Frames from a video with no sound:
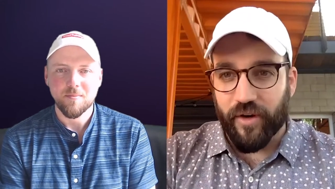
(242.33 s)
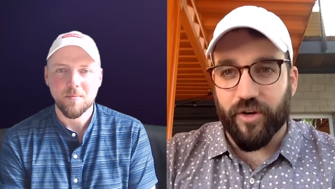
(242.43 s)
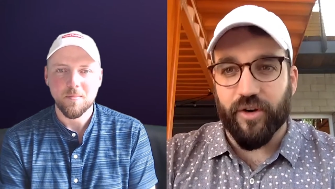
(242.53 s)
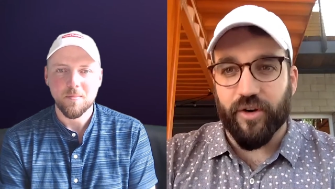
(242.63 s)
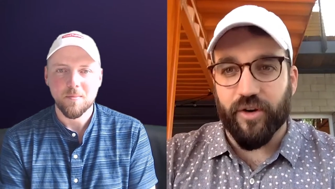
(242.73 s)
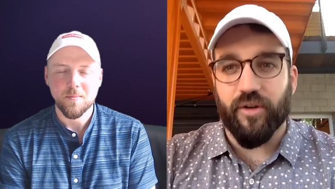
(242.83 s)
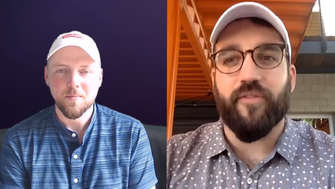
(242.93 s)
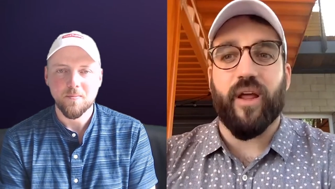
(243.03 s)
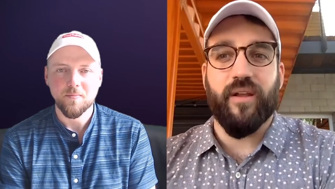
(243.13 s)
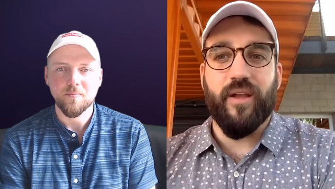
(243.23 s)
Speaker 1: boyfriend,
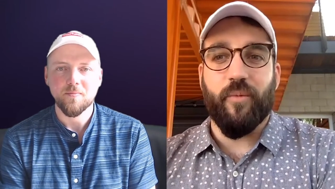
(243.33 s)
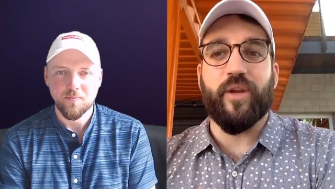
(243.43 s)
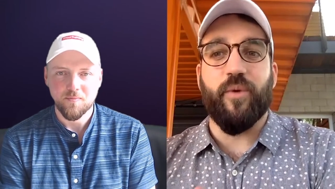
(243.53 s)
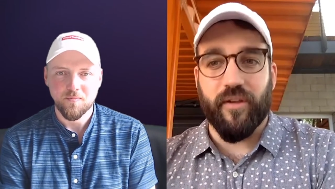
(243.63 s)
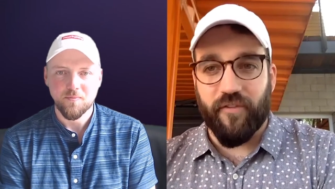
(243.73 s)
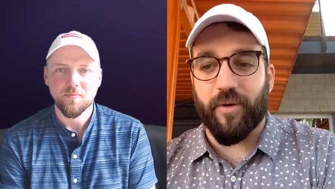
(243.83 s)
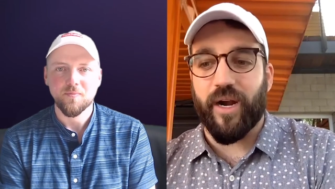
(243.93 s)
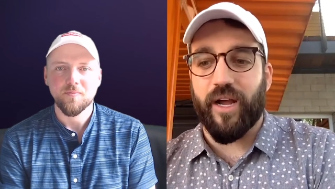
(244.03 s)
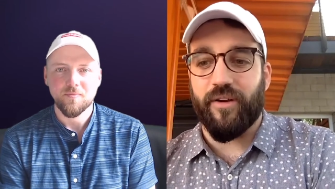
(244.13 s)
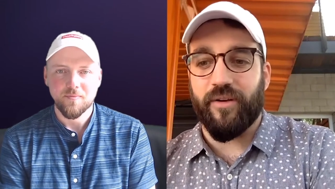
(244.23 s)
girlfriend. We can really
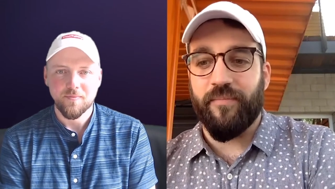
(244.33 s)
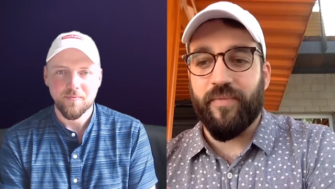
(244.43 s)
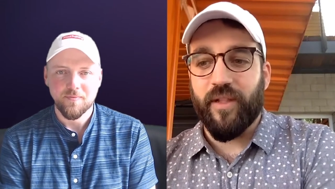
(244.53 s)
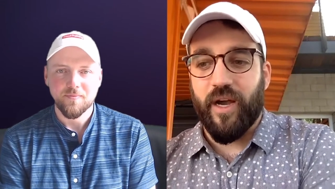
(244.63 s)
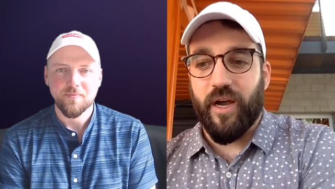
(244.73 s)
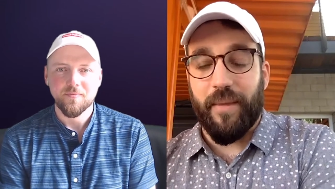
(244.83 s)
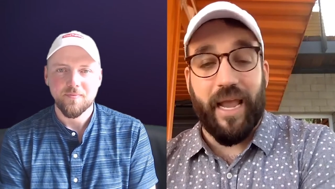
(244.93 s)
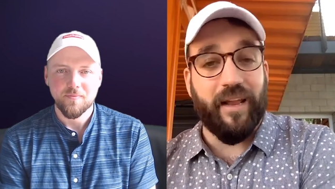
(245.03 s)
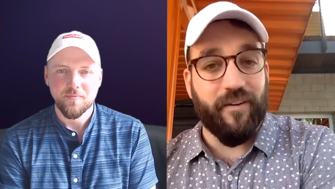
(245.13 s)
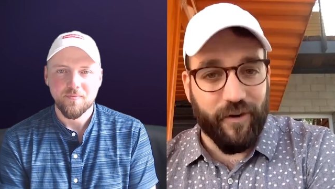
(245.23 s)
frame around um,
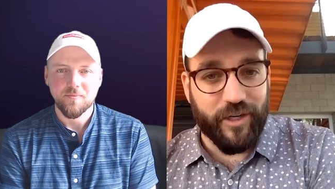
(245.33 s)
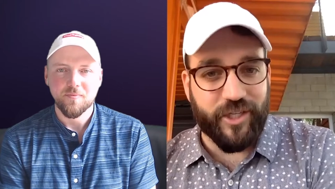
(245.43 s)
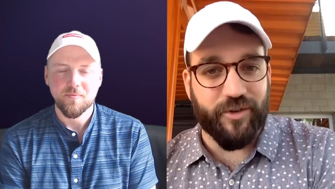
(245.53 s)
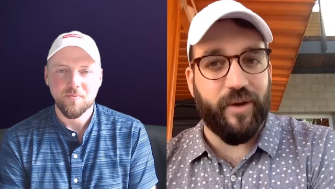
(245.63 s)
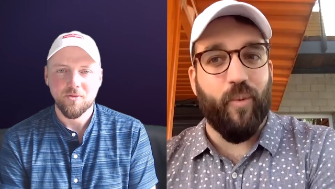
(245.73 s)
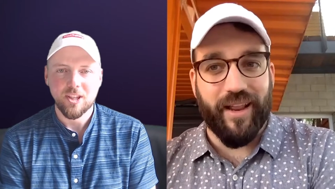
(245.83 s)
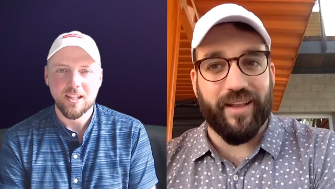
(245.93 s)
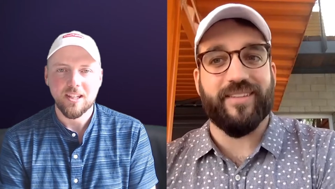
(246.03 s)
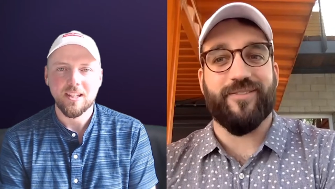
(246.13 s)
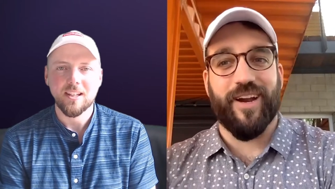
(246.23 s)
anniversary,
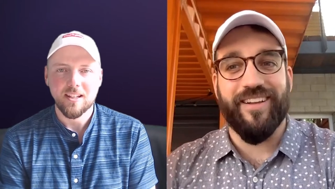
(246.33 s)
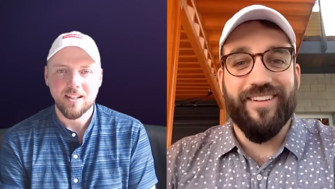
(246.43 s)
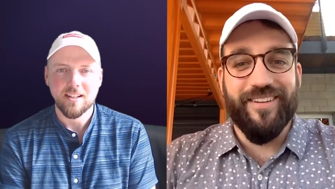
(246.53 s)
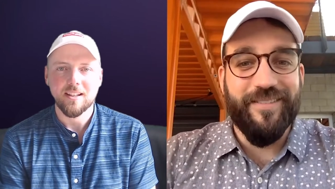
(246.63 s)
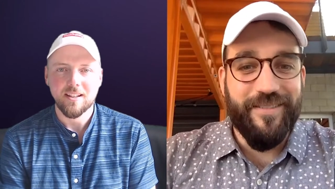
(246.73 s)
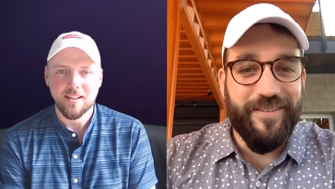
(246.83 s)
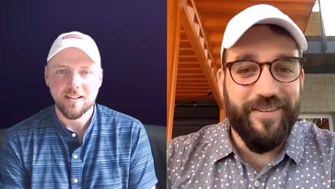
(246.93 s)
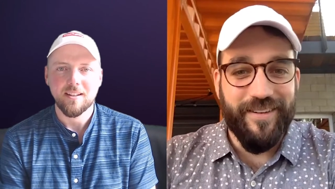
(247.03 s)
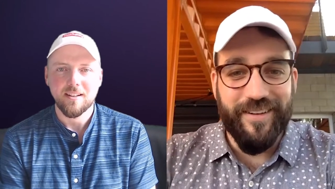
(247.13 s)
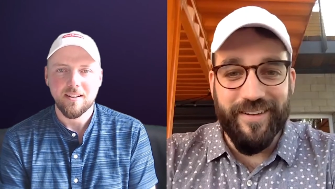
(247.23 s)
weddings, right?
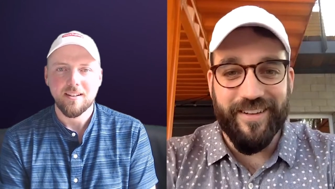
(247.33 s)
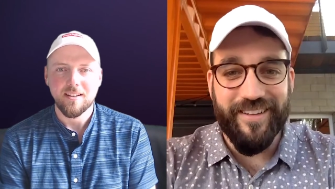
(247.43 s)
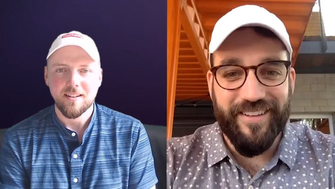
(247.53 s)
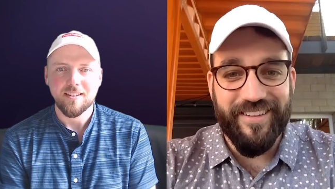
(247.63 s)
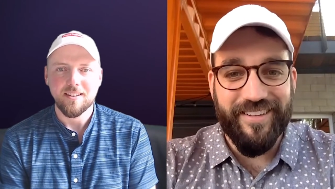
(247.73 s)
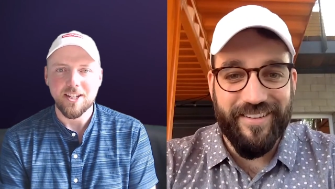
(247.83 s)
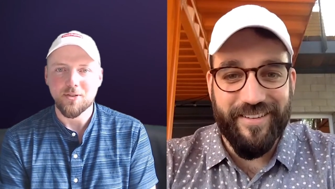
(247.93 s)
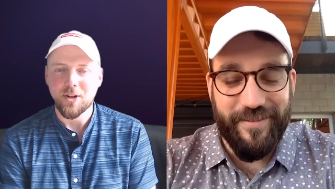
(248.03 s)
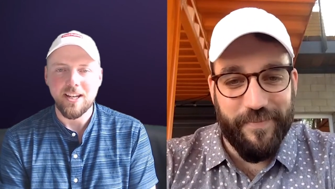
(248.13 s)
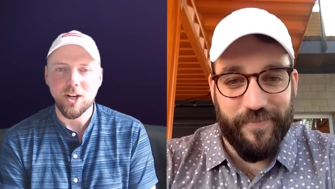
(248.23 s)
Speaker 2: That's
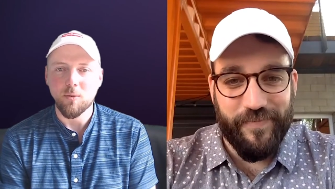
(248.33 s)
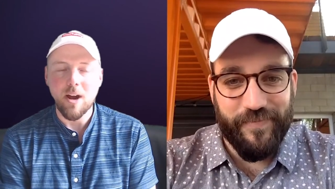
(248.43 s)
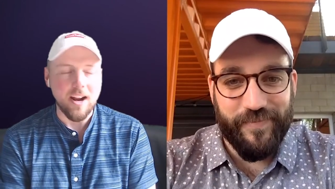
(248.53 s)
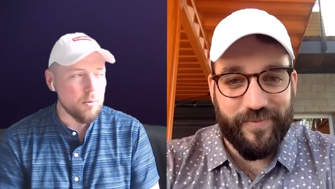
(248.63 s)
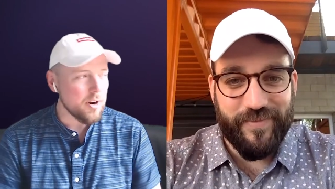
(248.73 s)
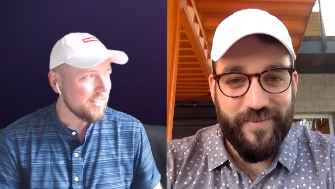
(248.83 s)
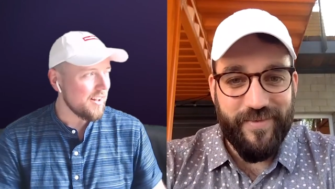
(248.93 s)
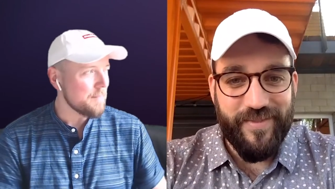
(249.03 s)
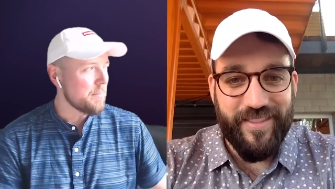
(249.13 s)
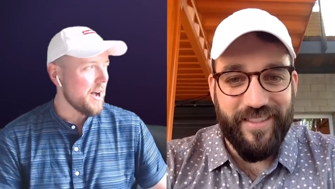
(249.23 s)
right, year round. I would have
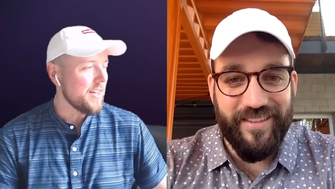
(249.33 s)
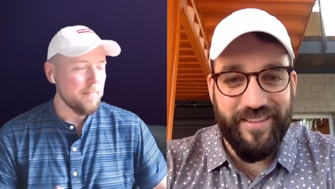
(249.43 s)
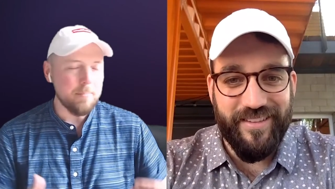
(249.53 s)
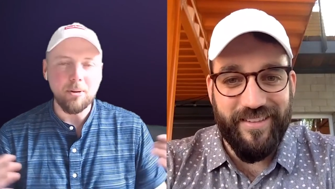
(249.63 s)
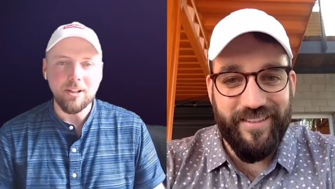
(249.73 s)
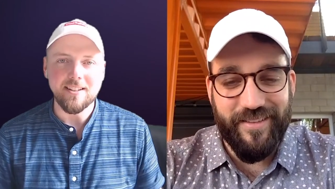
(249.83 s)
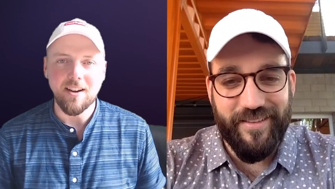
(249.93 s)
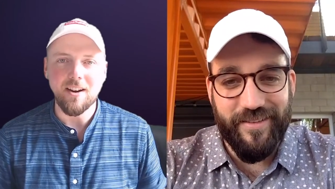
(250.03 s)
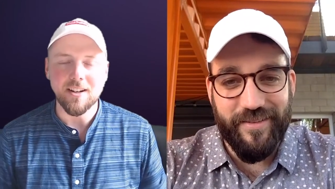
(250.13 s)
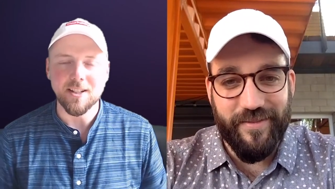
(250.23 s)
thought I thought people like
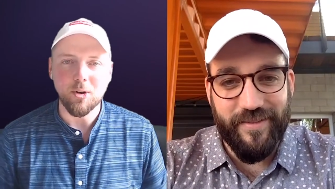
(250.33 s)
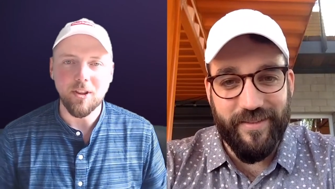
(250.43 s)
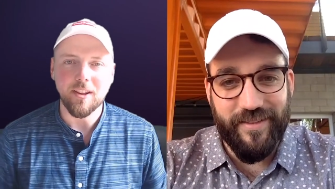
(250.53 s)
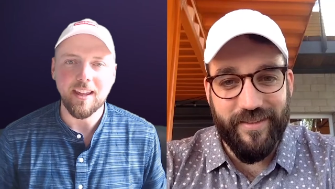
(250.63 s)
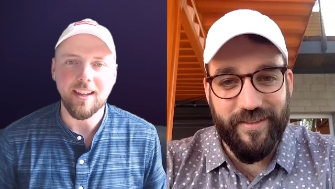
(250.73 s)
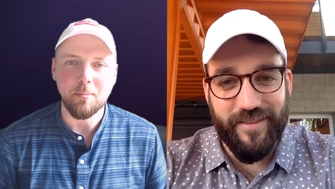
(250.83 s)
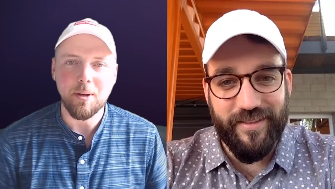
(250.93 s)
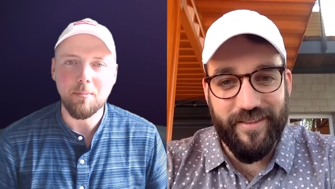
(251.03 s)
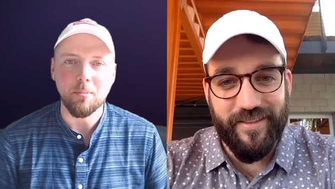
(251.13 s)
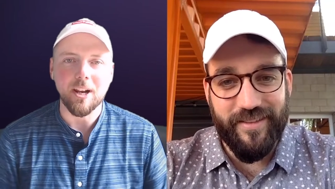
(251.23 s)
dogs more than they like
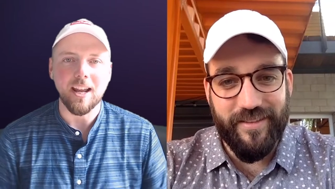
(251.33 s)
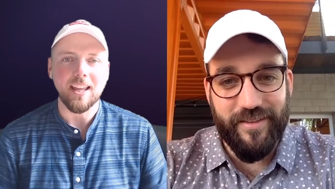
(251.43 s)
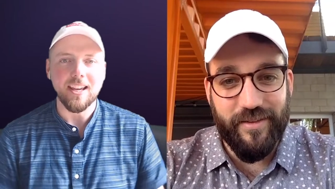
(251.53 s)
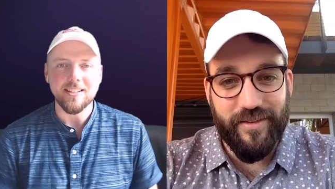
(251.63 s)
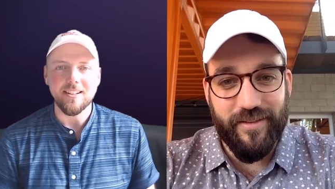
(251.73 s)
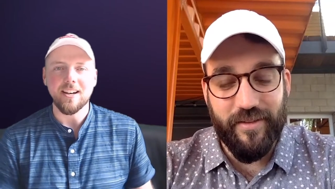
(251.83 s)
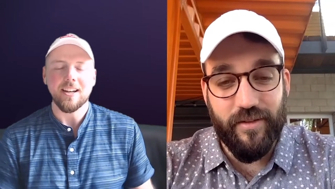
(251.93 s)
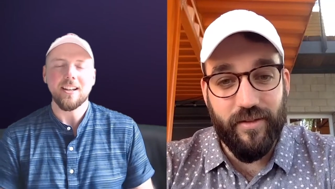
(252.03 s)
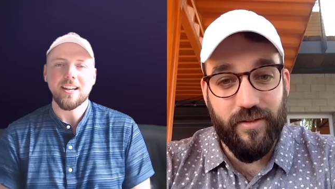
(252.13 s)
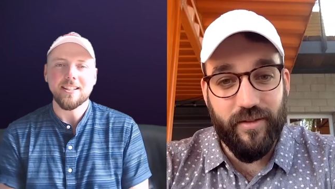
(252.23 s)
people, but I guess
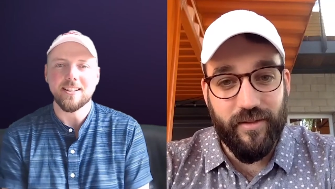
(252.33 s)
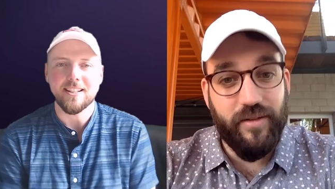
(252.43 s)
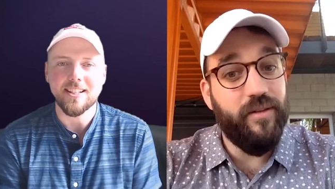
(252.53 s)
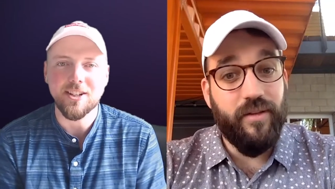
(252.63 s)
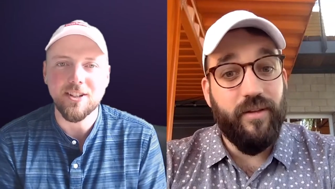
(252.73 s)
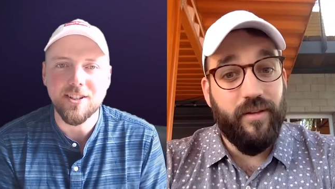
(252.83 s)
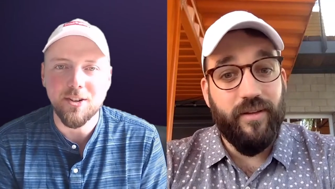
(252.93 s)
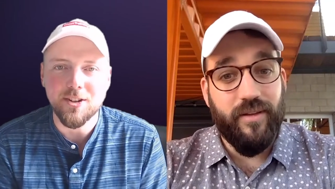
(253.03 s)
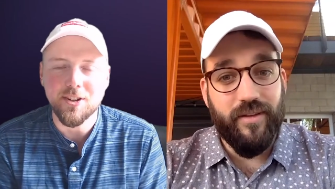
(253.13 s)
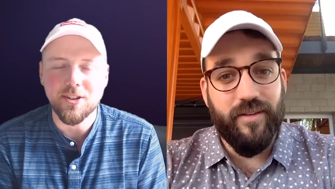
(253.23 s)
not. That's uh, that's good to know.
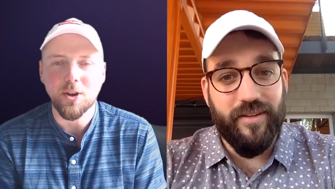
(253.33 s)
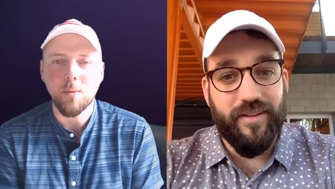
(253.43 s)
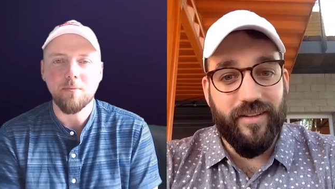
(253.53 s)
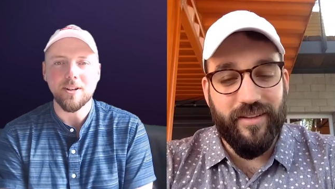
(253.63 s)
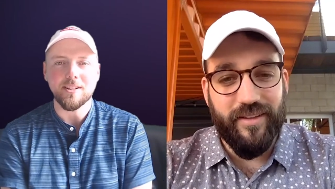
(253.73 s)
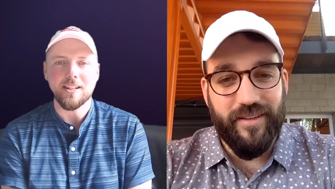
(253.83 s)
There's there's hope for